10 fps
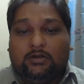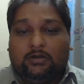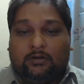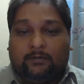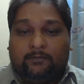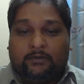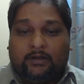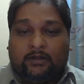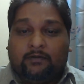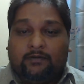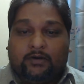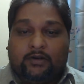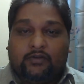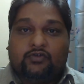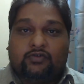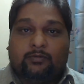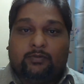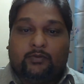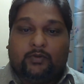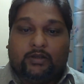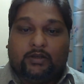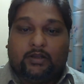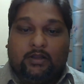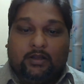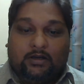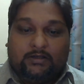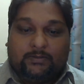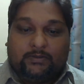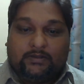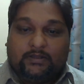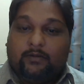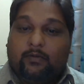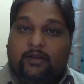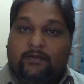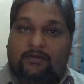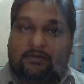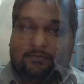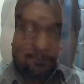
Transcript: the love and relationship between husbands and their wives.